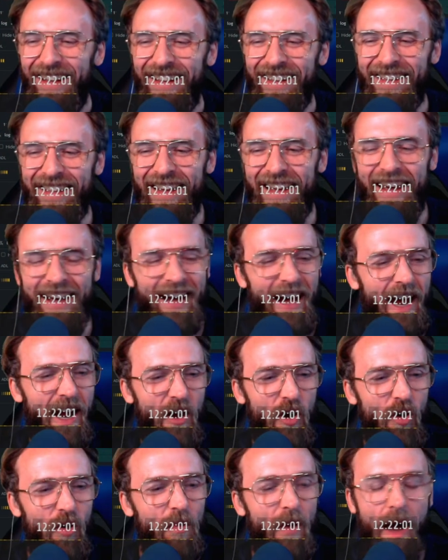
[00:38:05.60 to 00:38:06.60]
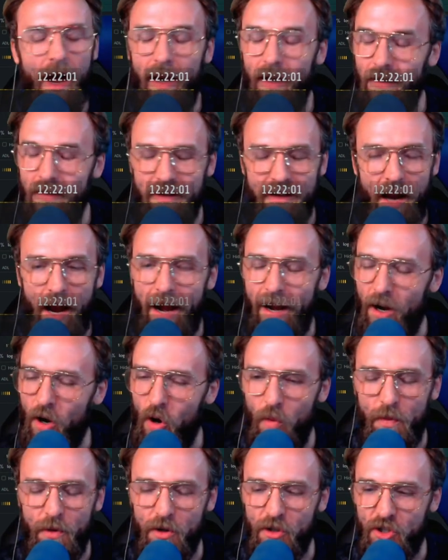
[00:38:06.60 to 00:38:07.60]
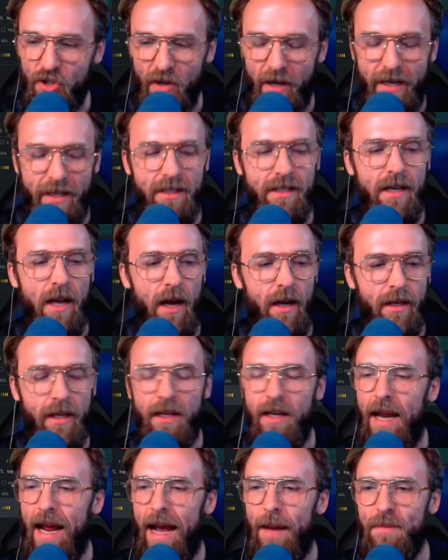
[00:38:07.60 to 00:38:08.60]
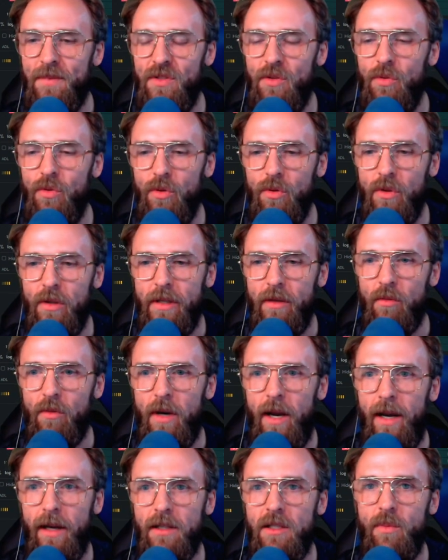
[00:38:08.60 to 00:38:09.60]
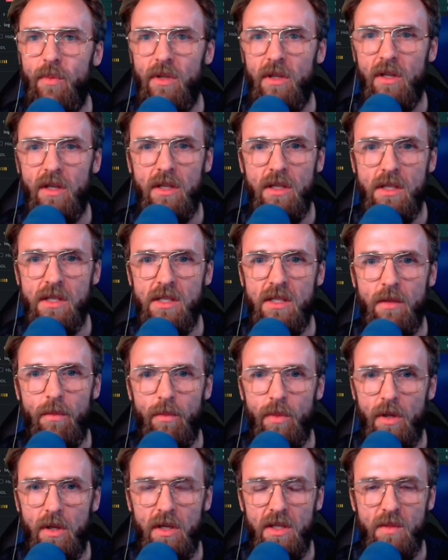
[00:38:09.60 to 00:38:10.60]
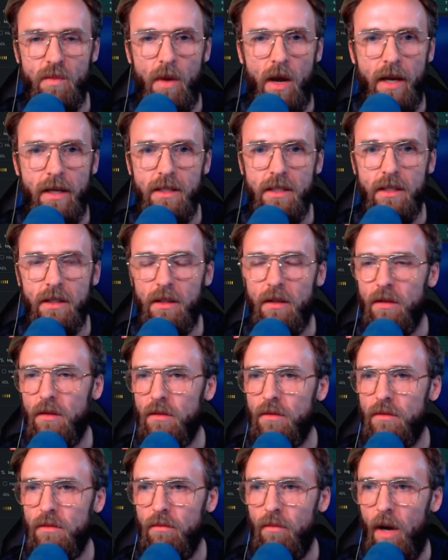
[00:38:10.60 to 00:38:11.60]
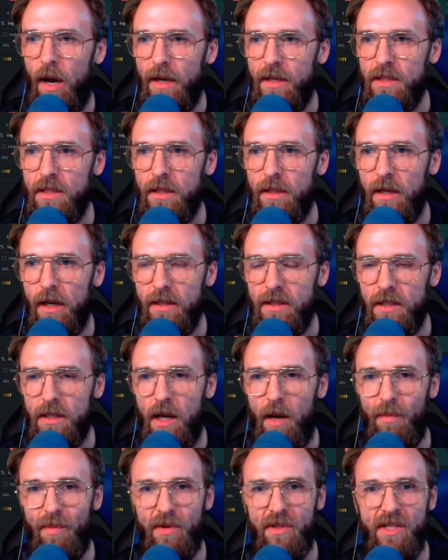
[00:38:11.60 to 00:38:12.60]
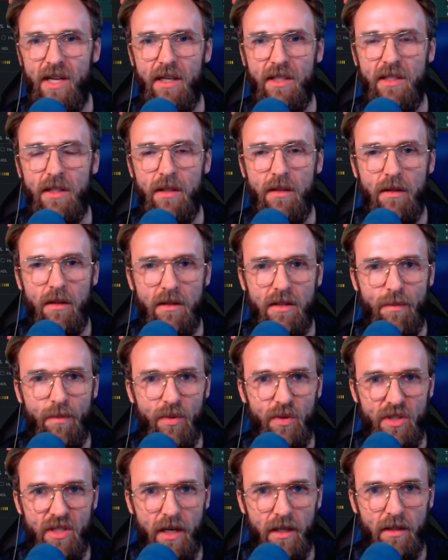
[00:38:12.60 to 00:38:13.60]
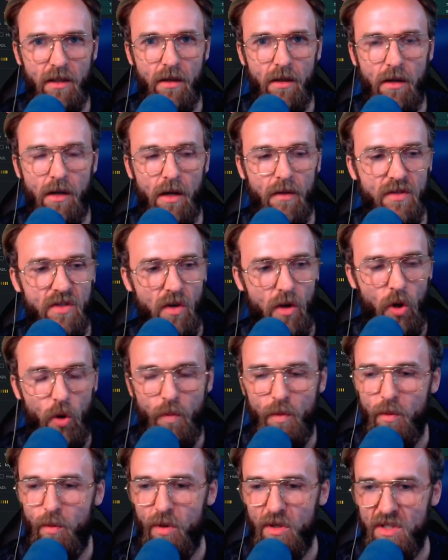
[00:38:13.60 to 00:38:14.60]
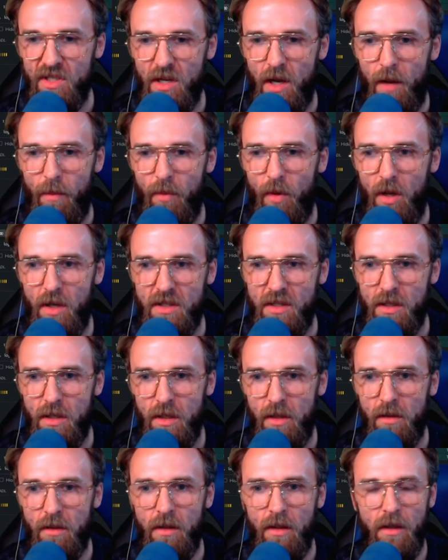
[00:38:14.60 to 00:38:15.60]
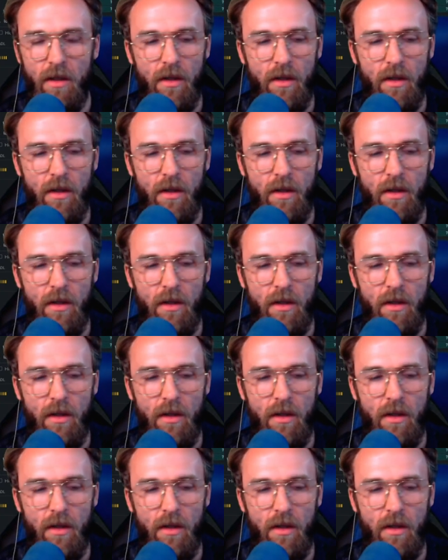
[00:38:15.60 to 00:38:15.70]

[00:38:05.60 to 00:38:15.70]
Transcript: Yeah, I hope I I hope your trade did not get absolutely wrecked because because mine did mine did. I did not protect it protect it enough. So I hope you put a stop loss in.